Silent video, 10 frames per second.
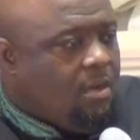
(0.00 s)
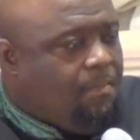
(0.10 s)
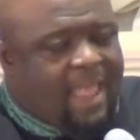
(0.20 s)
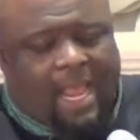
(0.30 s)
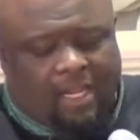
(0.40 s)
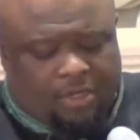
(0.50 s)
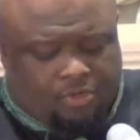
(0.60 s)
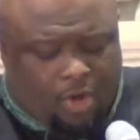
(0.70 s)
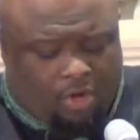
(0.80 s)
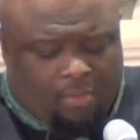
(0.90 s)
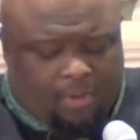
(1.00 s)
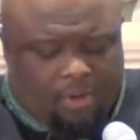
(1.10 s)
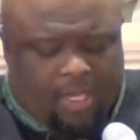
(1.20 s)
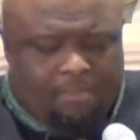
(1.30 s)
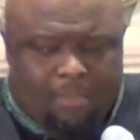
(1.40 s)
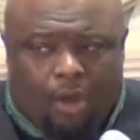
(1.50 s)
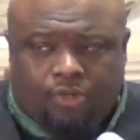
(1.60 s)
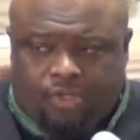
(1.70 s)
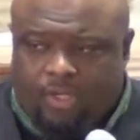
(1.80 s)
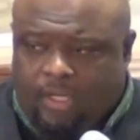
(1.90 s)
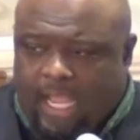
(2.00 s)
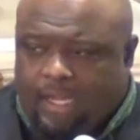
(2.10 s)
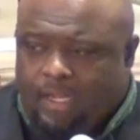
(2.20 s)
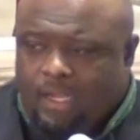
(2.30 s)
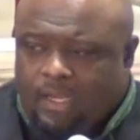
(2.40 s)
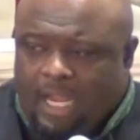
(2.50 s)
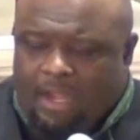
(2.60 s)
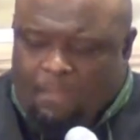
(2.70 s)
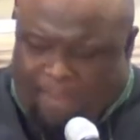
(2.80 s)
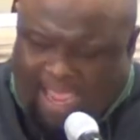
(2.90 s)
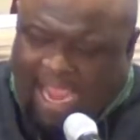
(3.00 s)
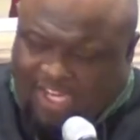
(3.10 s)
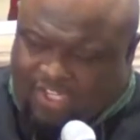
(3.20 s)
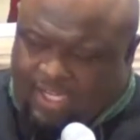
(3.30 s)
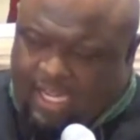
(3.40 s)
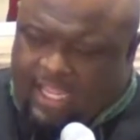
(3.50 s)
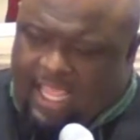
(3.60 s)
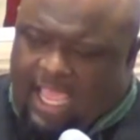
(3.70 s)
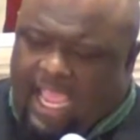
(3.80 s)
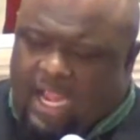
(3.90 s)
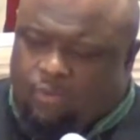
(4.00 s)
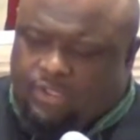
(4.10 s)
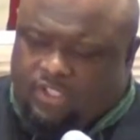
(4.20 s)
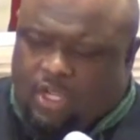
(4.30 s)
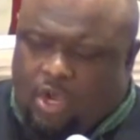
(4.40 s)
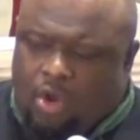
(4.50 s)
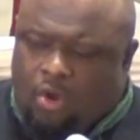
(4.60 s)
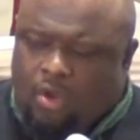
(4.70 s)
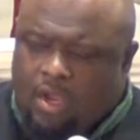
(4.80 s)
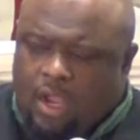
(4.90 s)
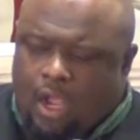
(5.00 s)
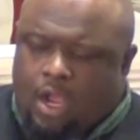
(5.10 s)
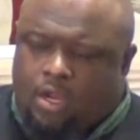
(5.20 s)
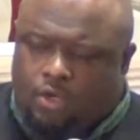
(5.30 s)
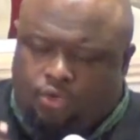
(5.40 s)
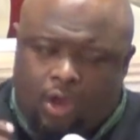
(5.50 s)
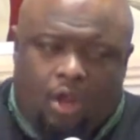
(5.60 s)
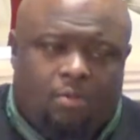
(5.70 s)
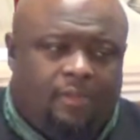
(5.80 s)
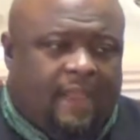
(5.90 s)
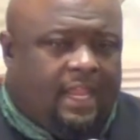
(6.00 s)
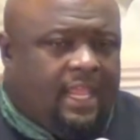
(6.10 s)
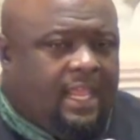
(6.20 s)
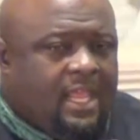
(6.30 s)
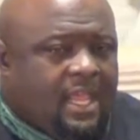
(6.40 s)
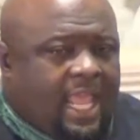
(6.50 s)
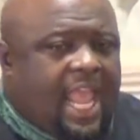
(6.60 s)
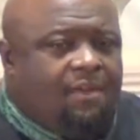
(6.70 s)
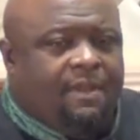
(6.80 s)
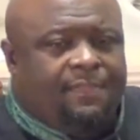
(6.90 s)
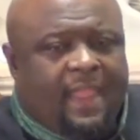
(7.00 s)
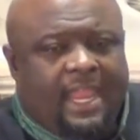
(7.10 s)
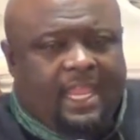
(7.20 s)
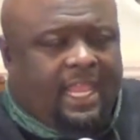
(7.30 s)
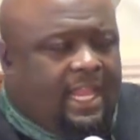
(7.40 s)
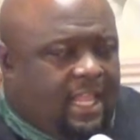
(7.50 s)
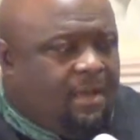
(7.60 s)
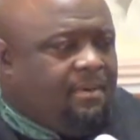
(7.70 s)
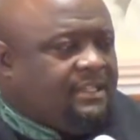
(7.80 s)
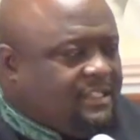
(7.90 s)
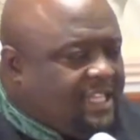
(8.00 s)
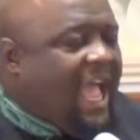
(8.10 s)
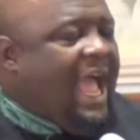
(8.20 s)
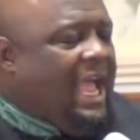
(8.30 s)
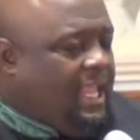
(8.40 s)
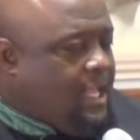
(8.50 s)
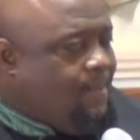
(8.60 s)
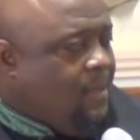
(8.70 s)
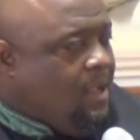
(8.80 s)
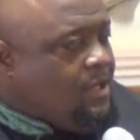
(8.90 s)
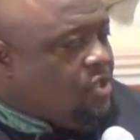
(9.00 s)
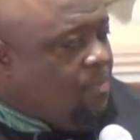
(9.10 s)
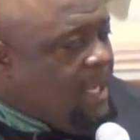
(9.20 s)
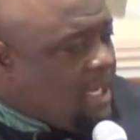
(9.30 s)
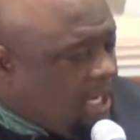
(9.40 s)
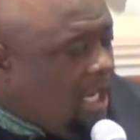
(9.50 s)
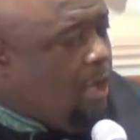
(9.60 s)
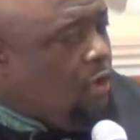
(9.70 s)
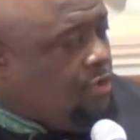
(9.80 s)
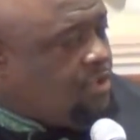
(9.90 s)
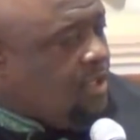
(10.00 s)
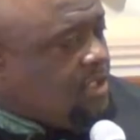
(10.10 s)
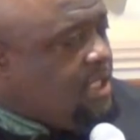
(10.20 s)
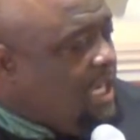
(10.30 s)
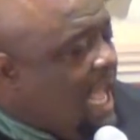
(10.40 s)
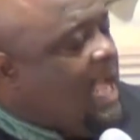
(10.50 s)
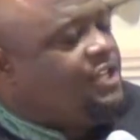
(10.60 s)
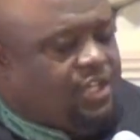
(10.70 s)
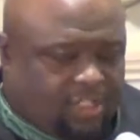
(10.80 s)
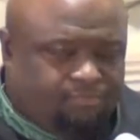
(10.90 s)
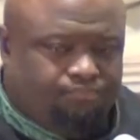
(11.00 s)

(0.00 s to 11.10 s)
barely controllable emotion, that the passion that he had was so uncontrollable that everything in him desired to be close to Elijah.